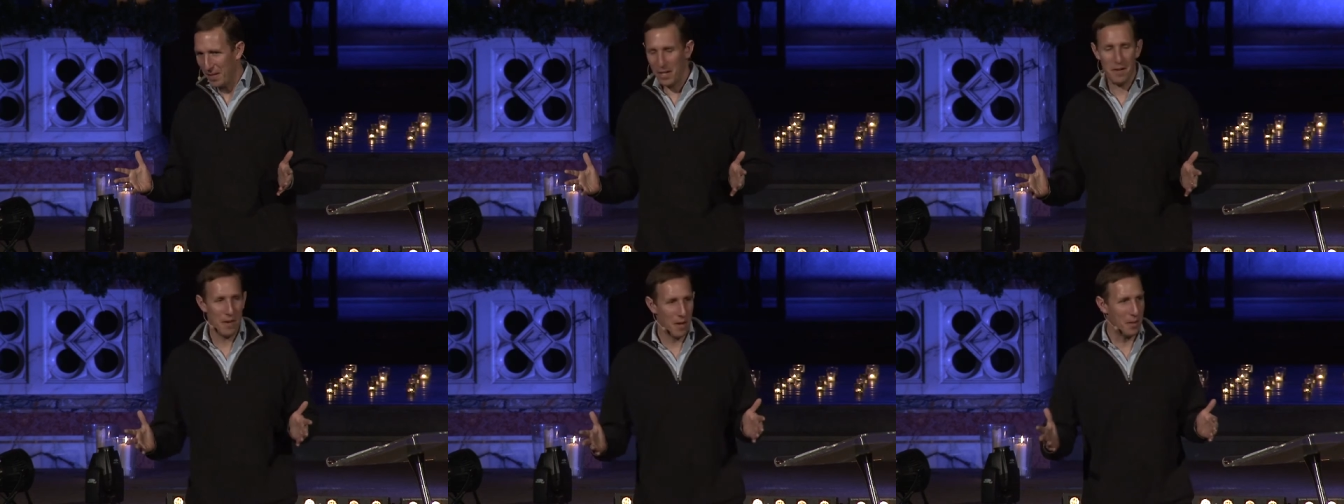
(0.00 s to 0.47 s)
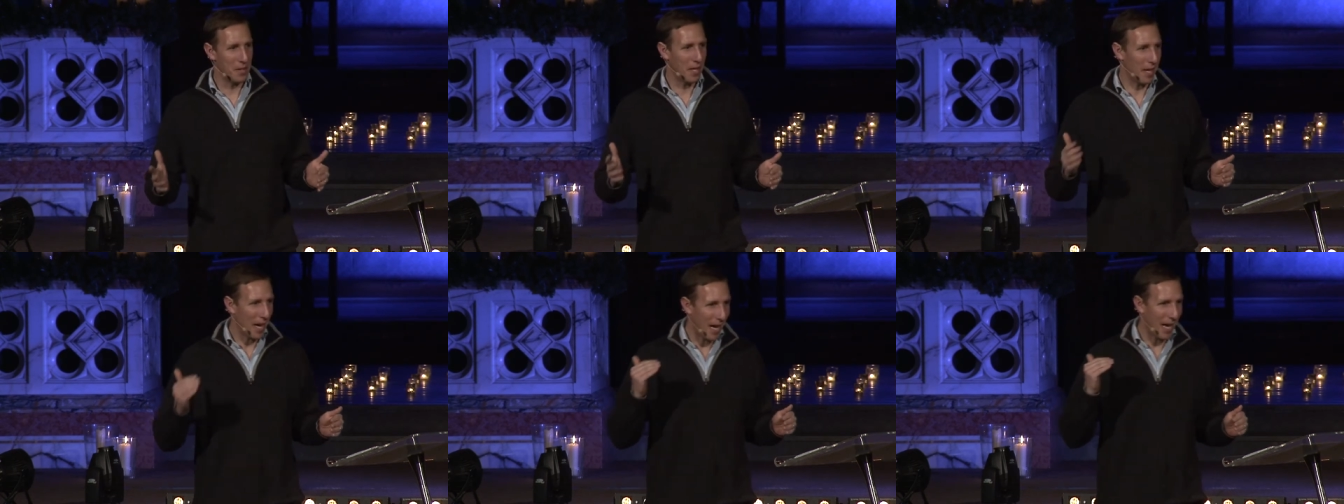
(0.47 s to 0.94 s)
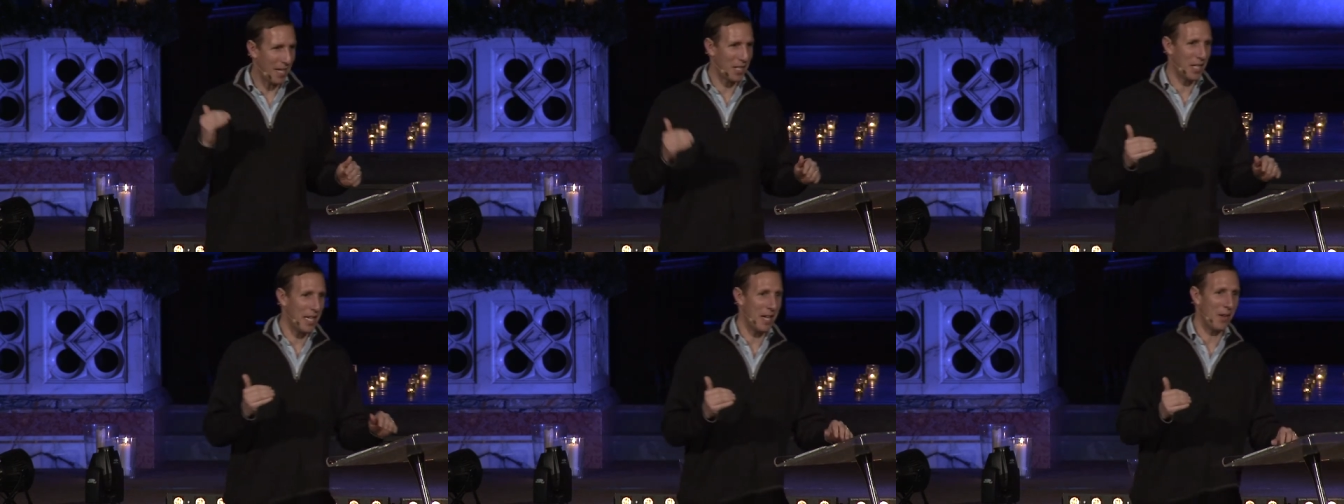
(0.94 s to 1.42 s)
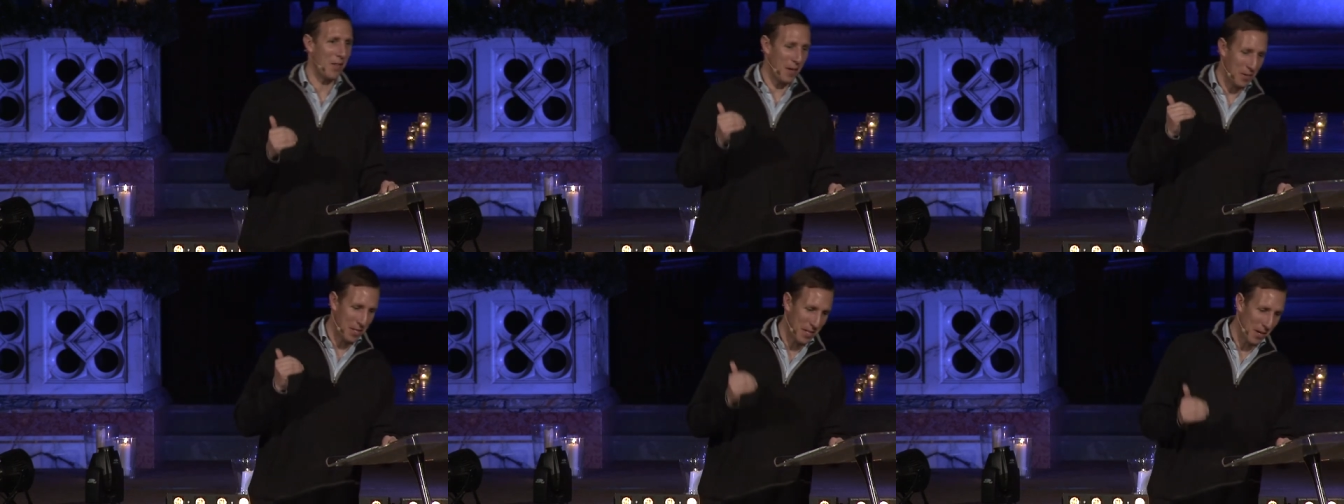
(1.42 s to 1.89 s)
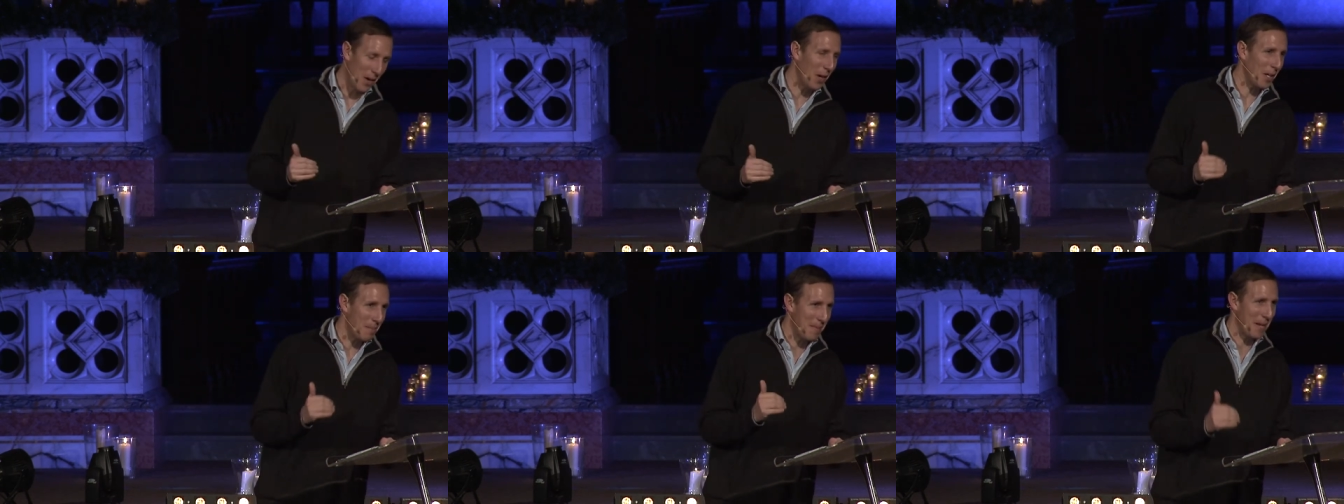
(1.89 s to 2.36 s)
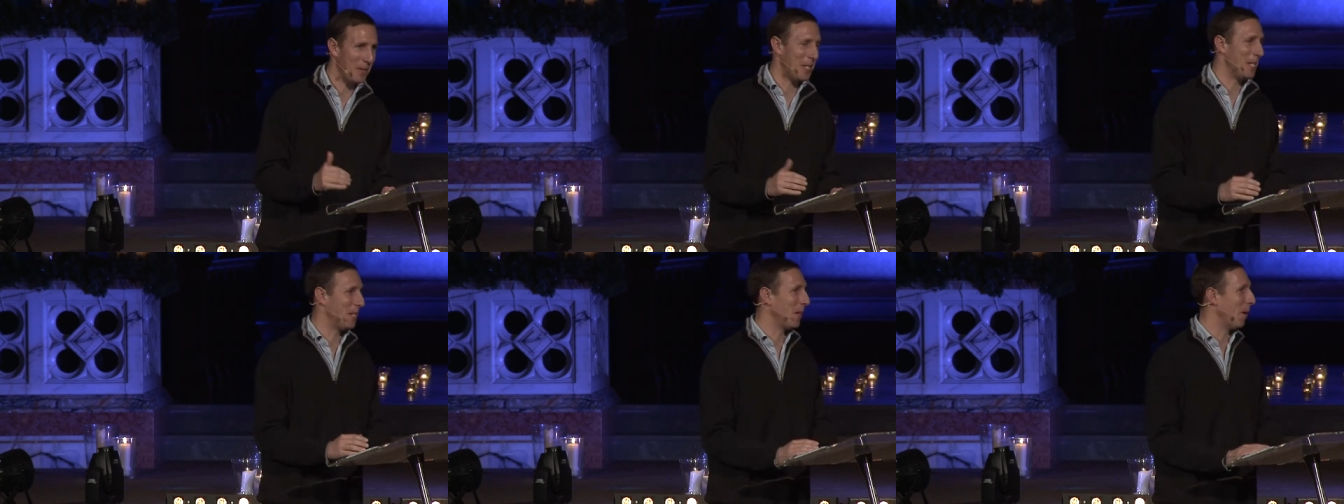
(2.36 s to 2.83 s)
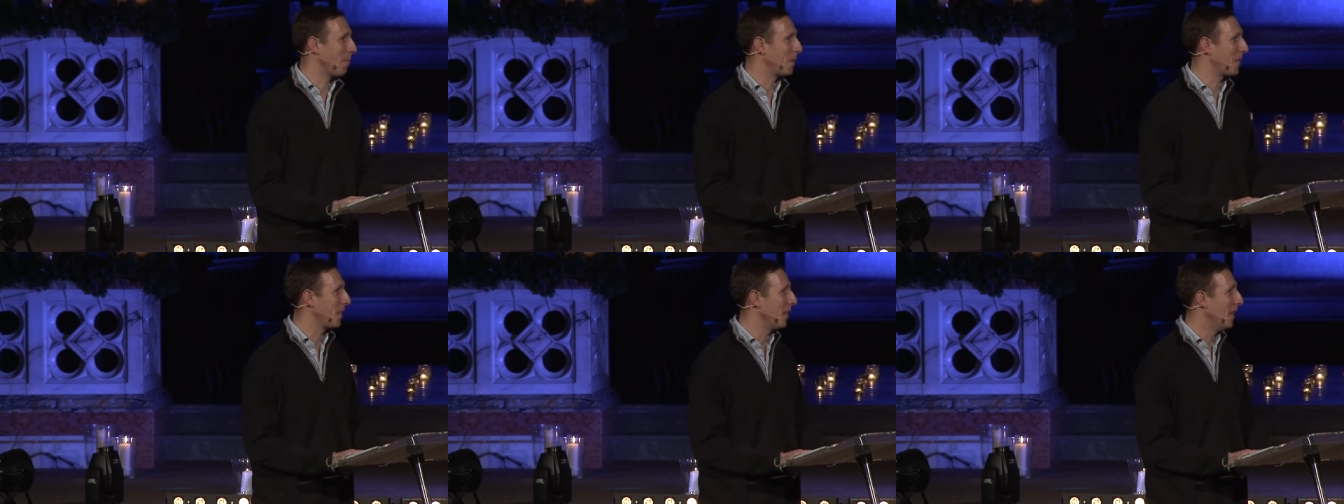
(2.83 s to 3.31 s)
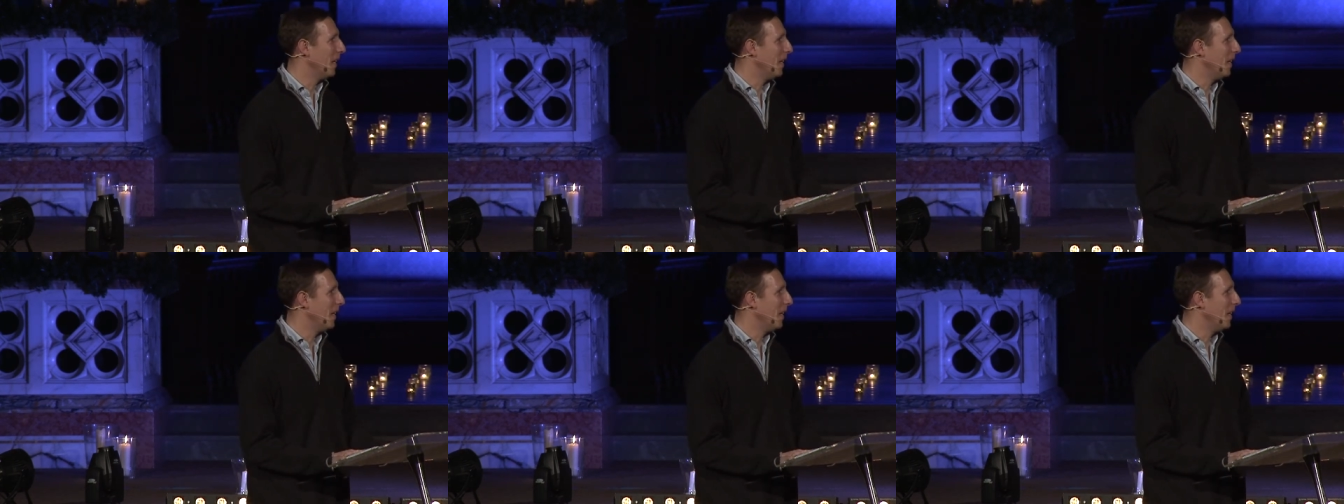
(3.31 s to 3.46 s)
who knows that actually on those dark mountaintops,